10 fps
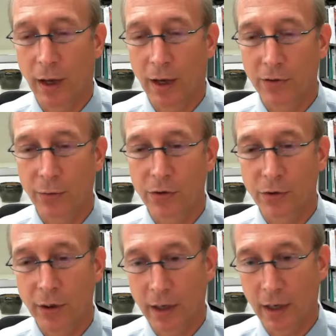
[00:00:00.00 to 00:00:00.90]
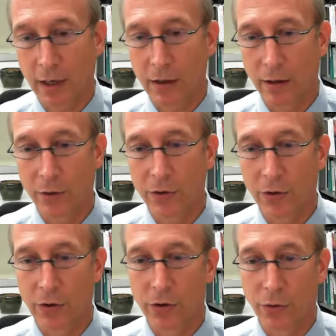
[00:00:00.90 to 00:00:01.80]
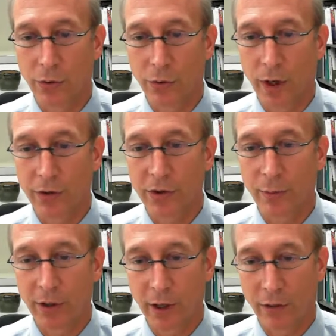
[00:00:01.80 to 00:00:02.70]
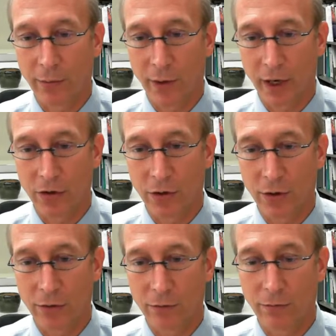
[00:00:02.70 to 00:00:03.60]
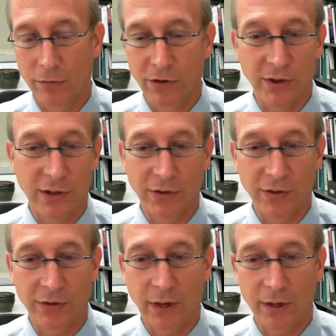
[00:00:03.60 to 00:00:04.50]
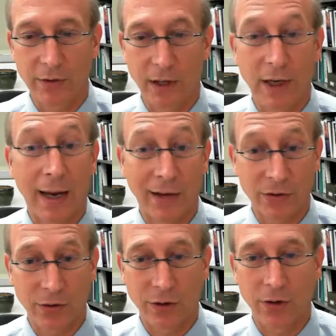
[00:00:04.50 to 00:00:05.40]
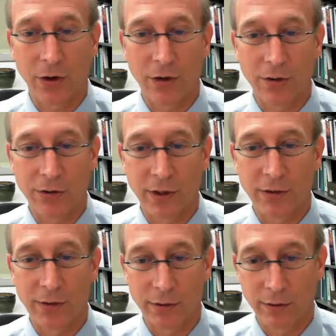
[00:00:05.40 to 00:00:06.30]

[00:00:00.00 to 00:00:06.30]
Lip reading: so it would certainly get it closer to some of the other major diseases like, say, cancer and heart disease.